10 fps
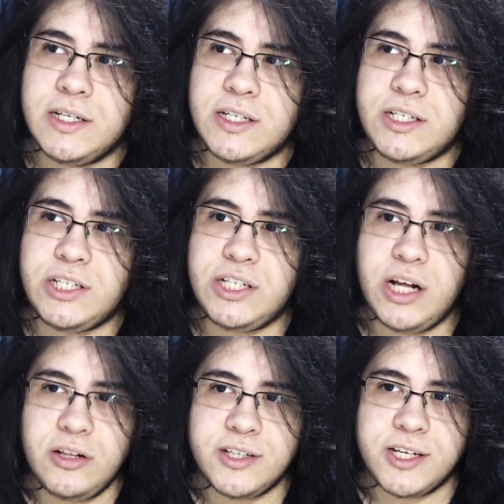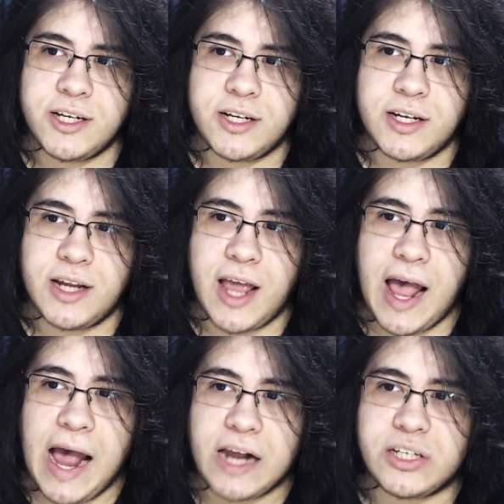Chilton
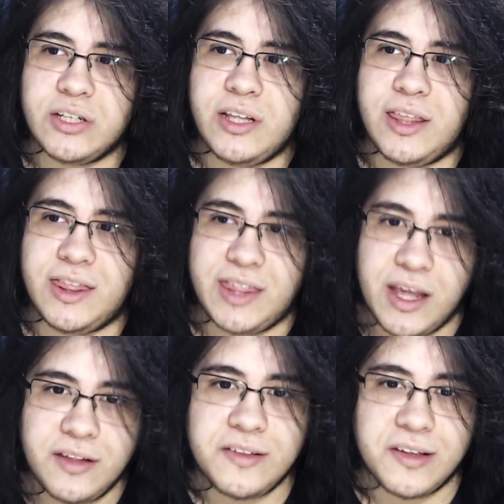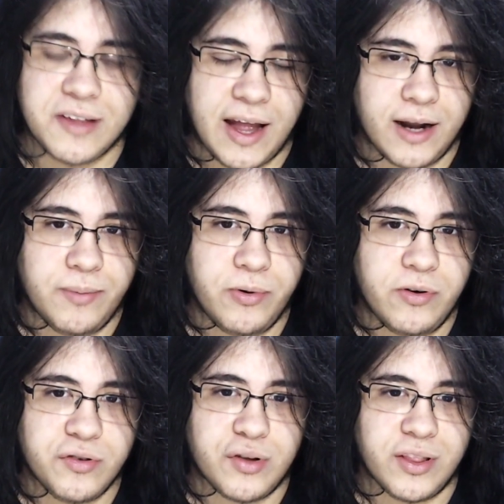actually thinks it's Hannibal.
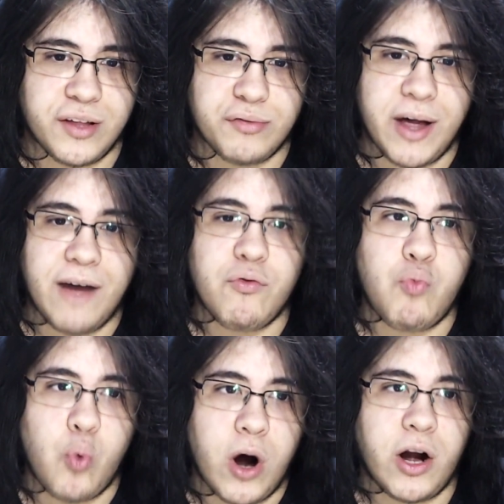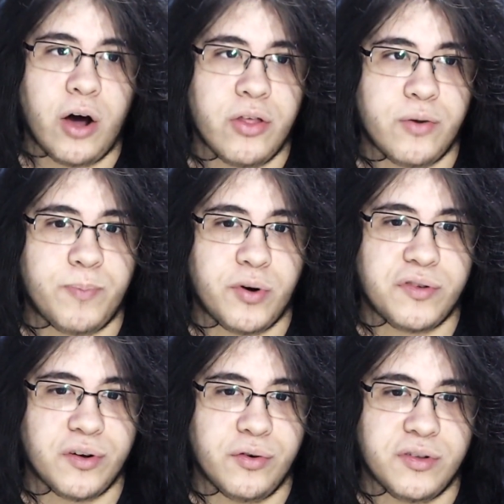So at least we have one other
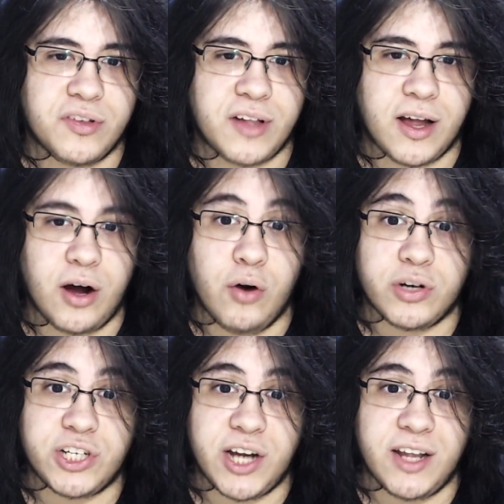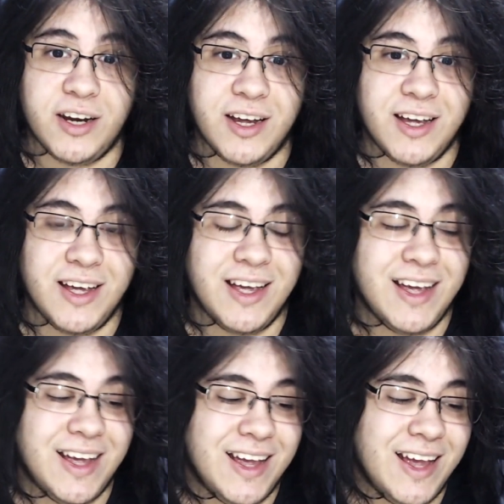person who's like, oh shit.
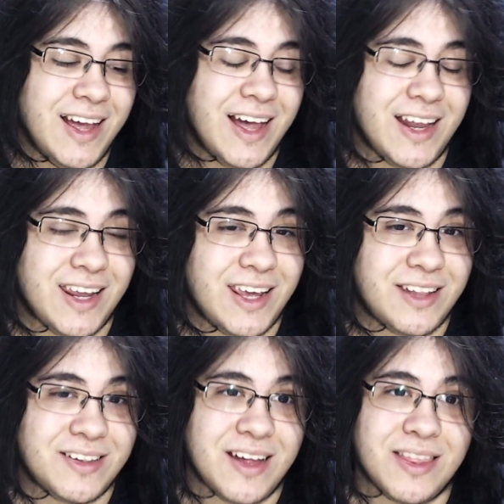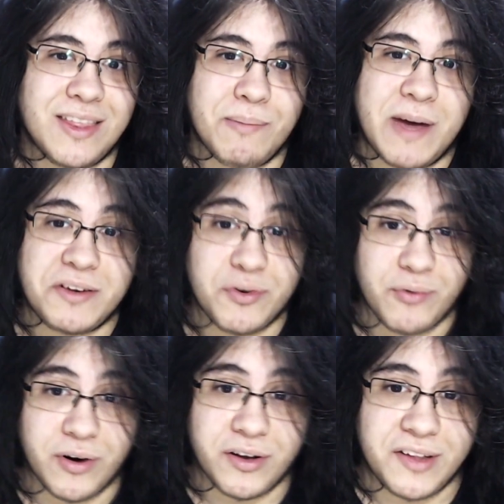And he said the magic
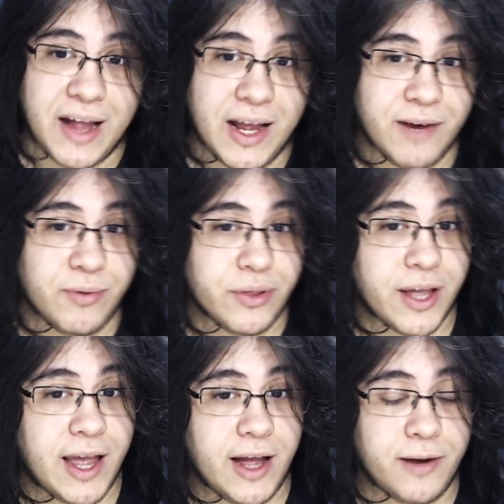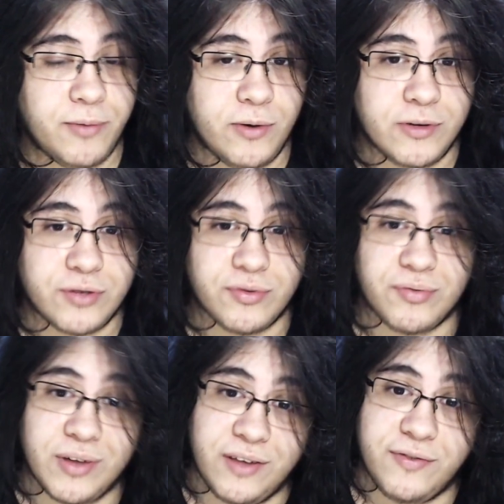words Hannibal the Cannibal, which was
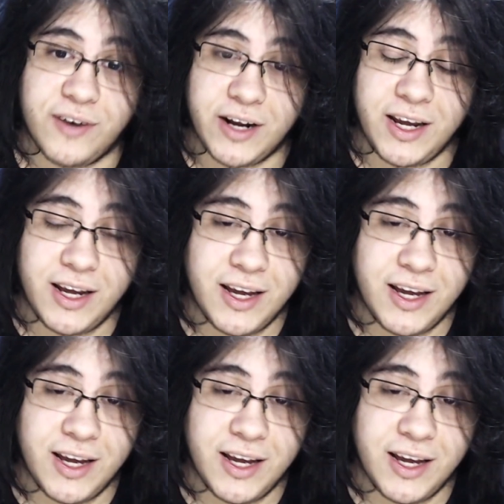really funny.